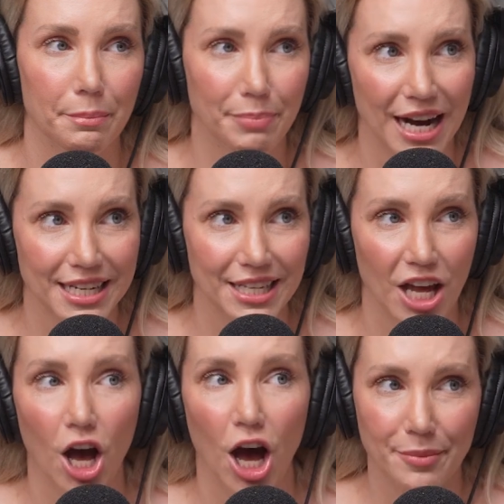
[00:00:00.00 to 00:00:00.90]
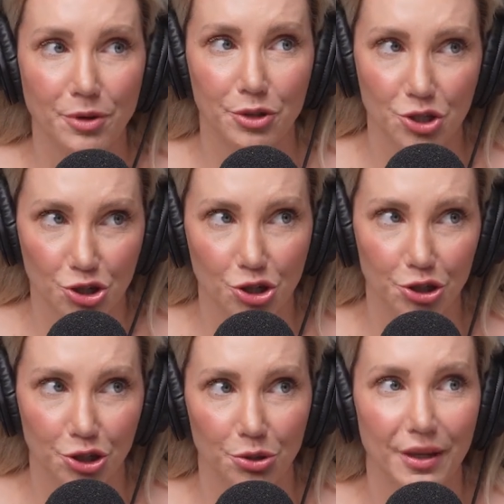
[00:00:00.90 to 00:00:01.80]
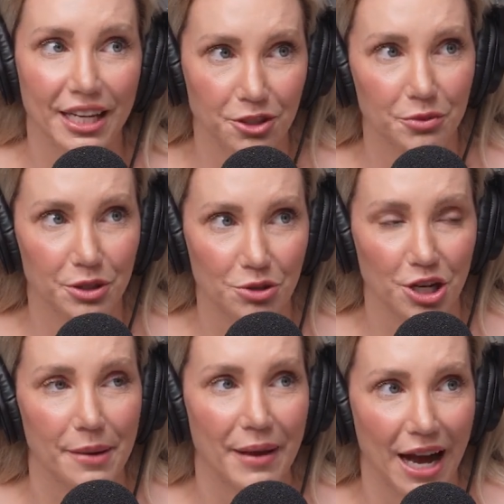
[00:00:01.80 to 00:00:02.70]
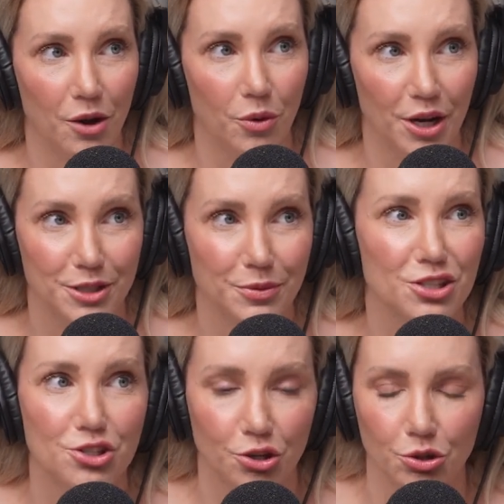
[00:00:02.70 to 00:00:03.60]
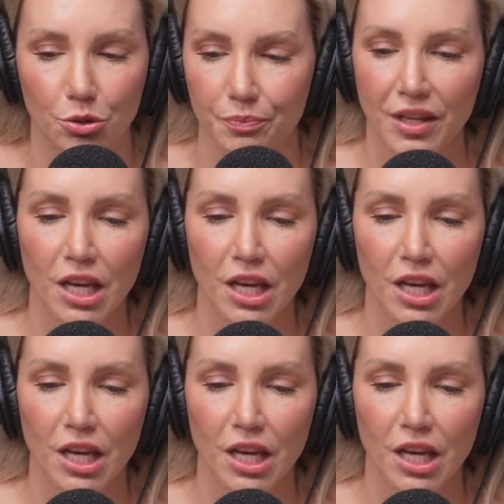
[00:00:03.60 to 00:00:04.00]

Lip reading: Okay. But I'm going to show you in real time how it works. It was so cool.